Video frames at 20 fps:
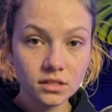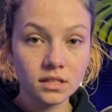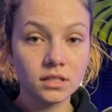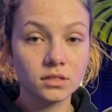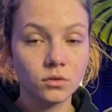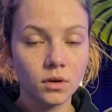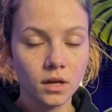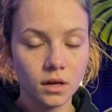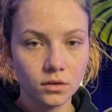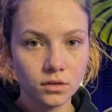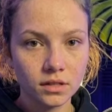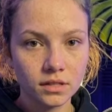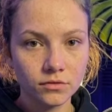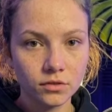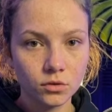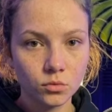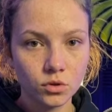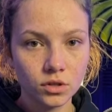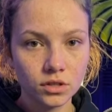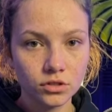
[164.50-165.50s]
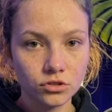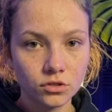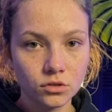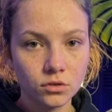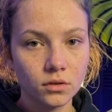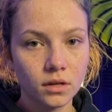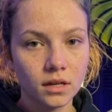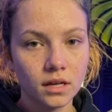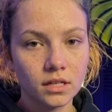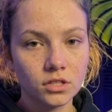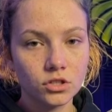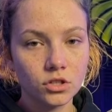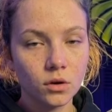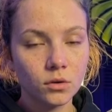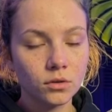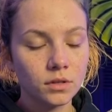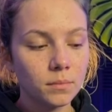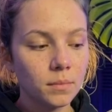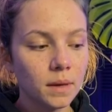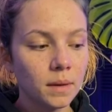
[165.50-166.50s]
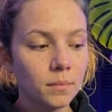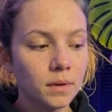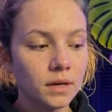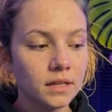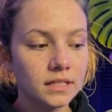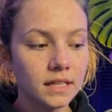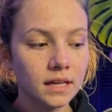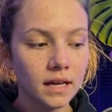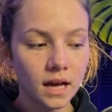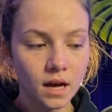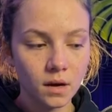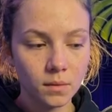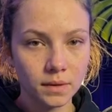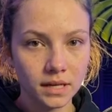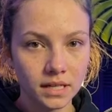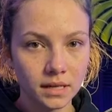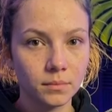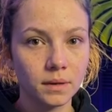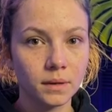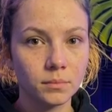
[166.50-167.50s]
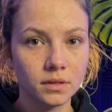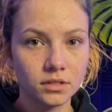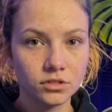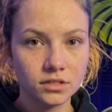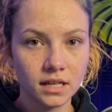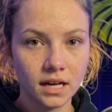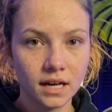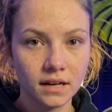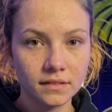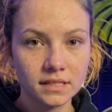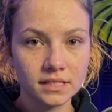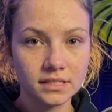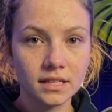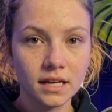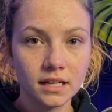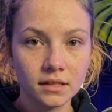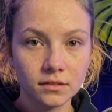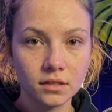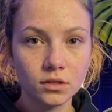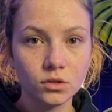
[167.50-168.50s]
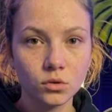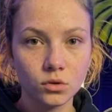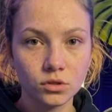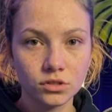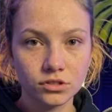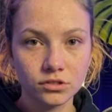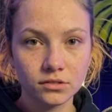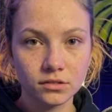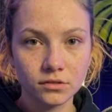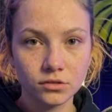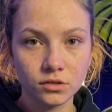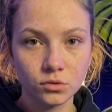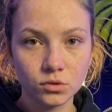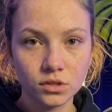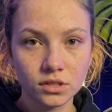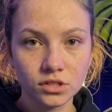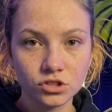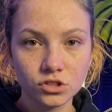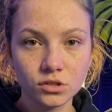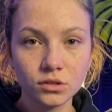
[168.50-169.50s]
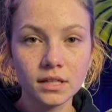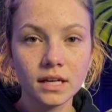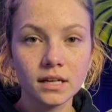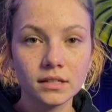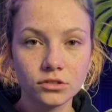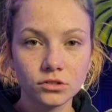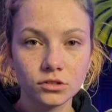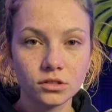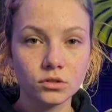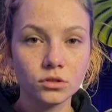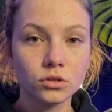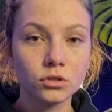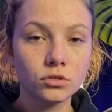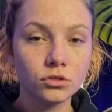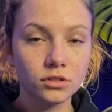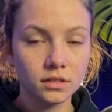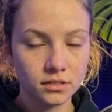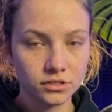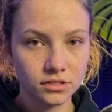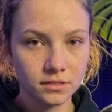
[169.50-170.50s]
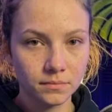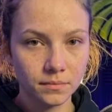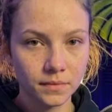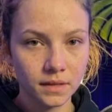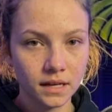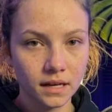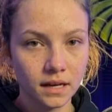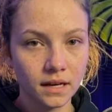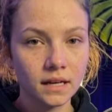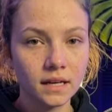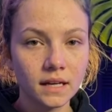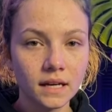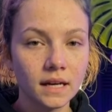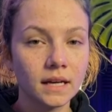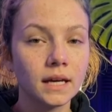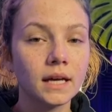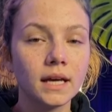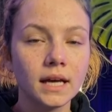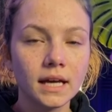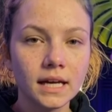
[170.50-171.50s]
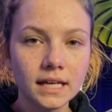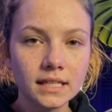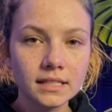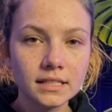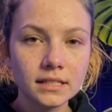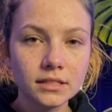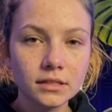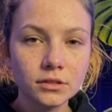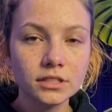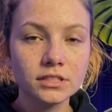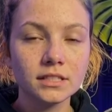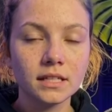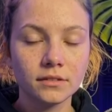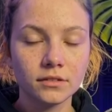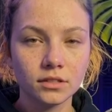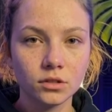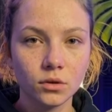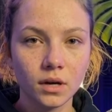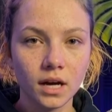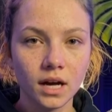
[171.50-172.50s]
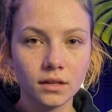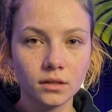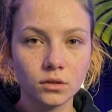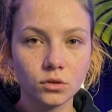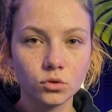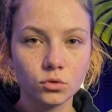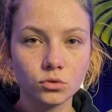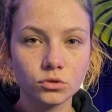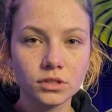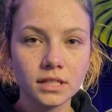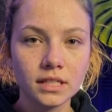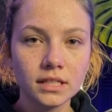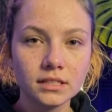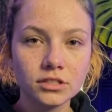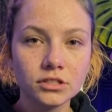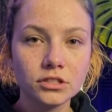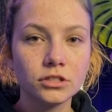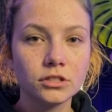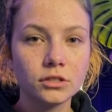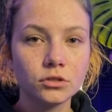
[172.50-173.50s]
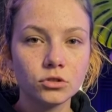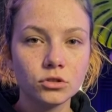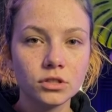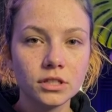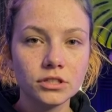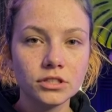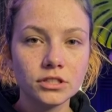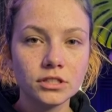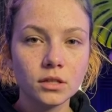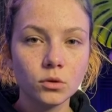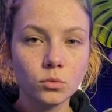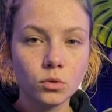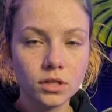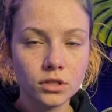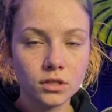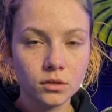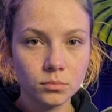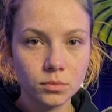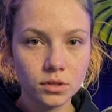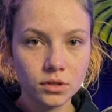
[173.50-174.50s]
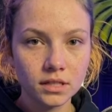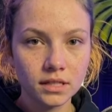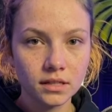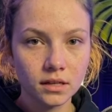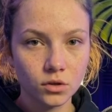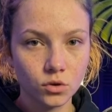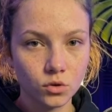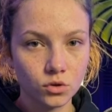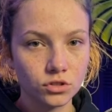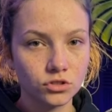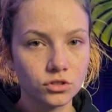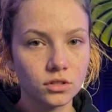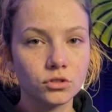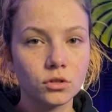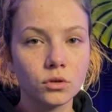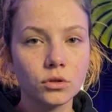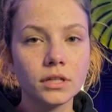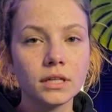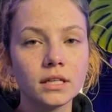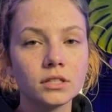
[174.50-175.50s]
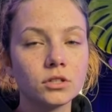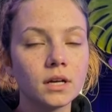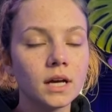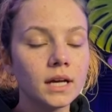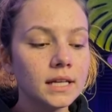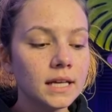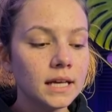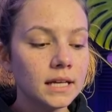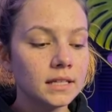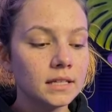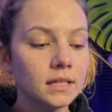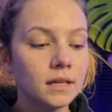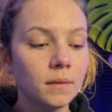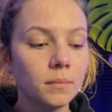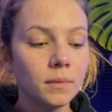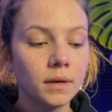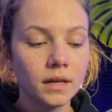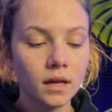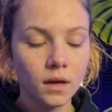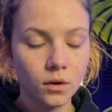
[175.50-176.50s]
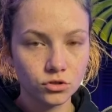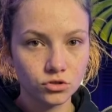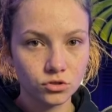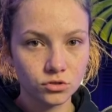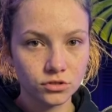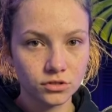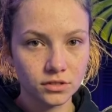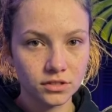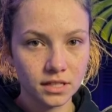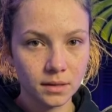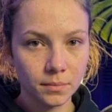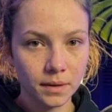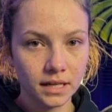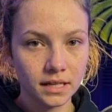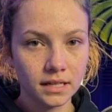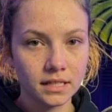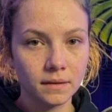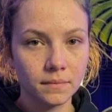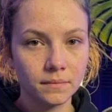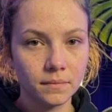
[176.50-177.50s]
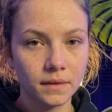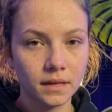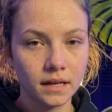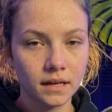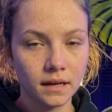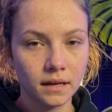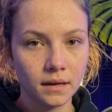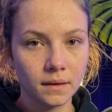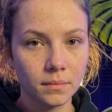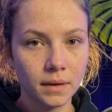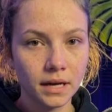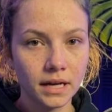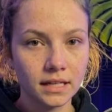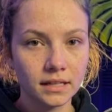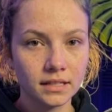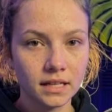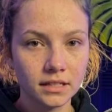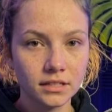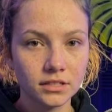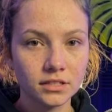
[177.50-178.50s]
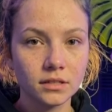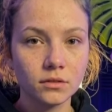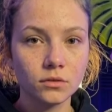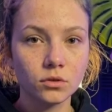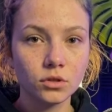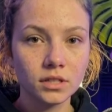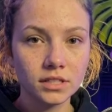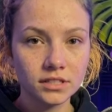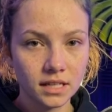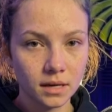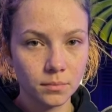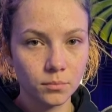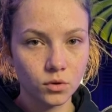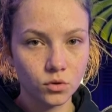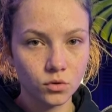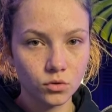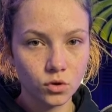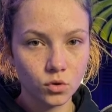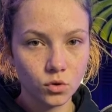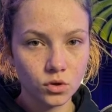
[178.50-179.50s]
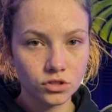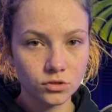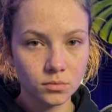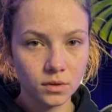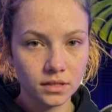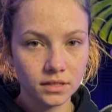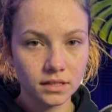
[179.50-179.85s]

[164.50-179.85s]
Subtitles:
as well if you want to show the members and how many members you have inside of the course, if you want to show that to your users. And there's a few other cool things to consider when you're building a course, not only the tracking, but also the dripping. Meaning that, for example, course 1